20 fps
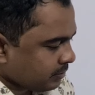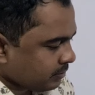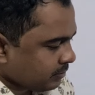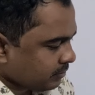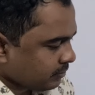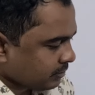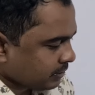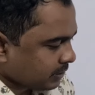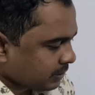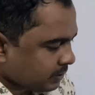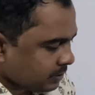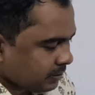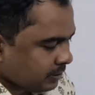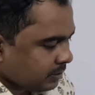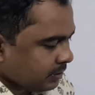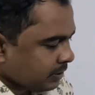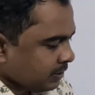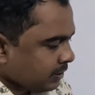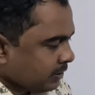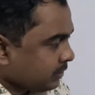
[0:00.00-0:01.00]
Okay.
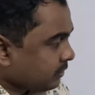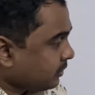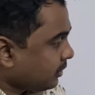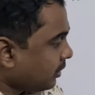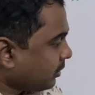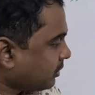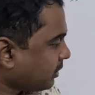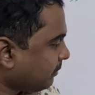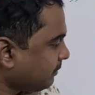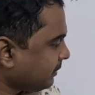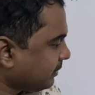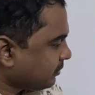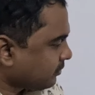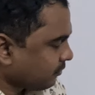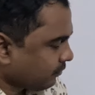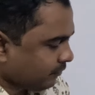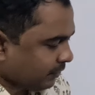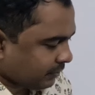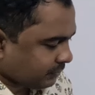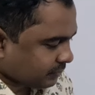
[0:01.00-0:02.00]
Now coming
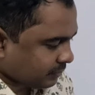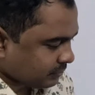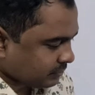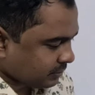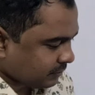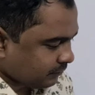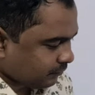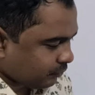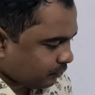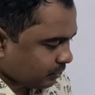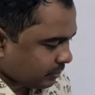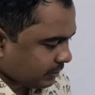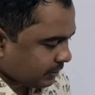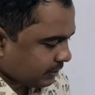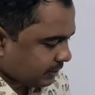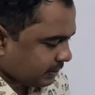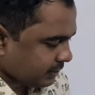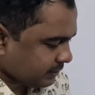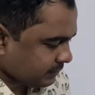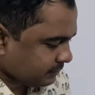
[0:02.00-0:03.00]
to
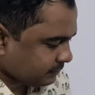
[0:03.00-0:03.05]
5,400.